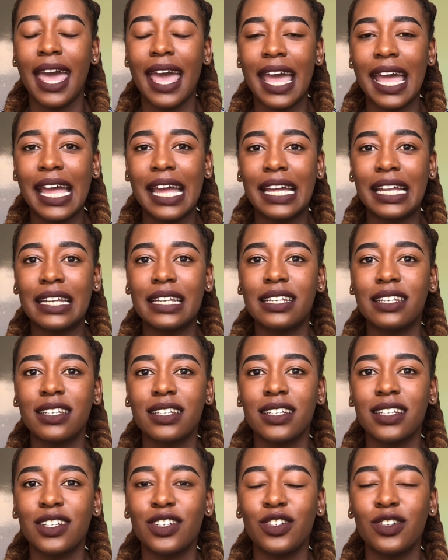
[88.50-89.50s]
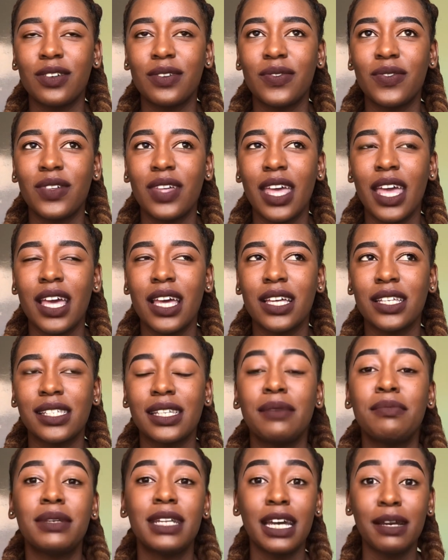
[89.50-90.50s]
And
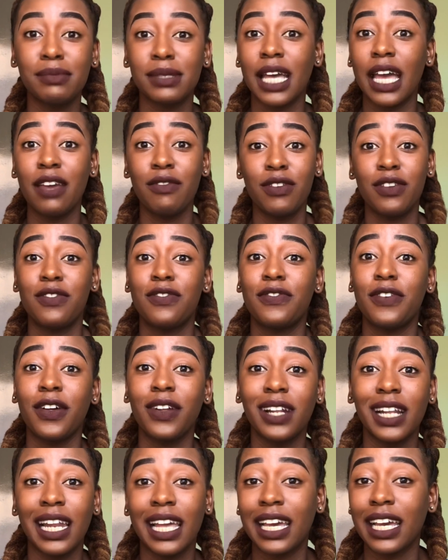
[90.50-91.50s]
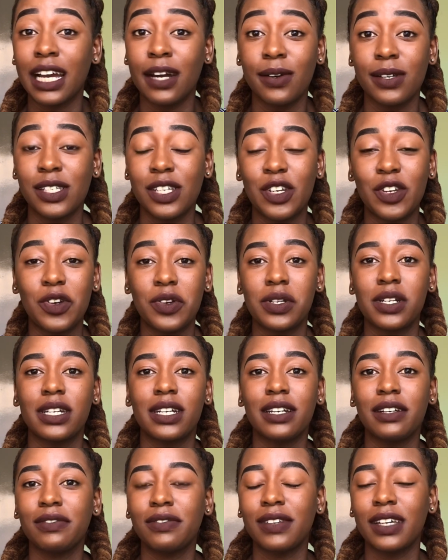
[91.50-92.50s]
sometimes I even felt like I wasn't good
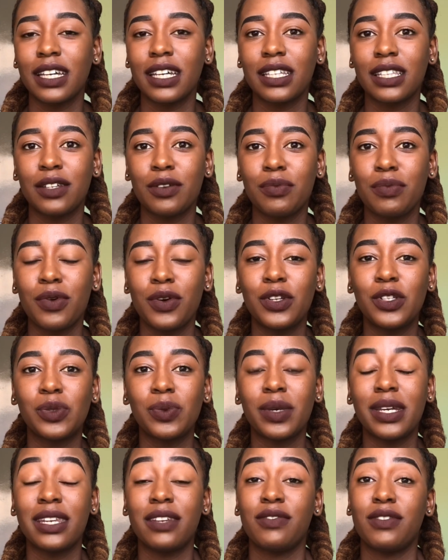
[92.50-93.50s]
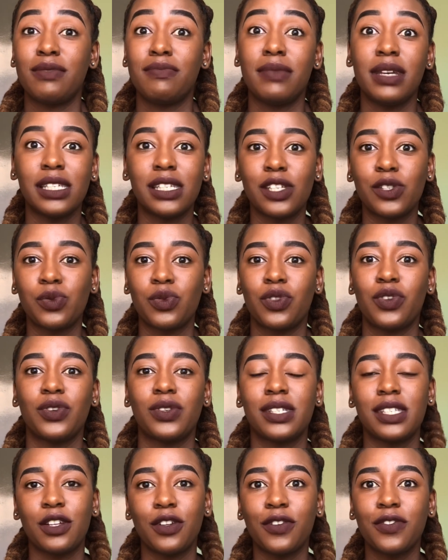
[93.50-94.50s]
enough. Like, there were points where it even messes with
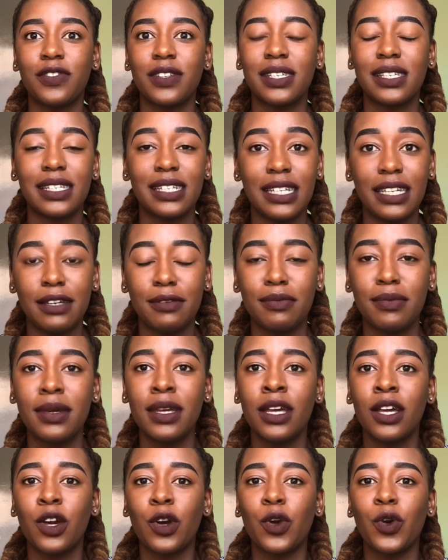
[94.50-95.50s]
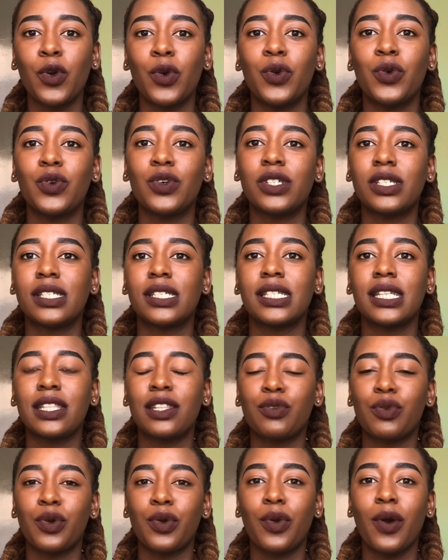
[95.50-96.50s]
your self-esteem, because
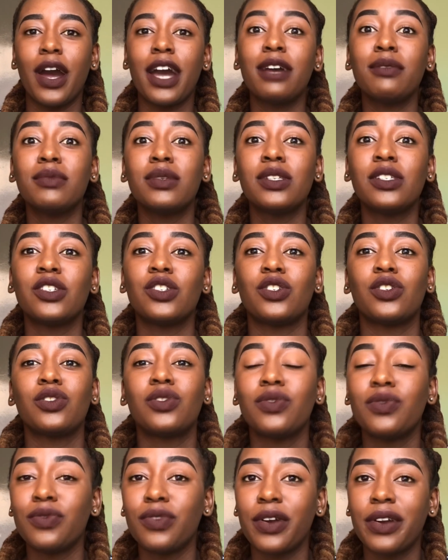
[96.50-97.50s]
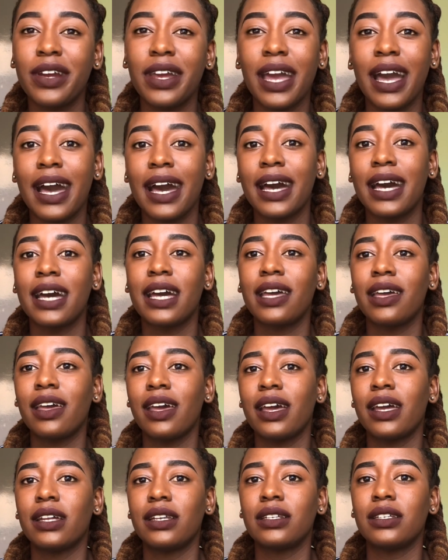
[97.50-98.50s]
the requirements are just very
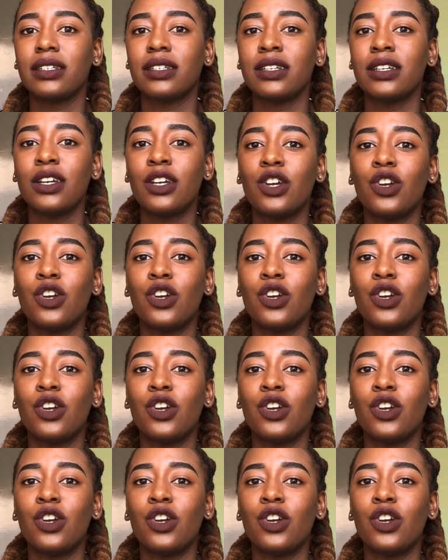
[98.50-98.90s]
high and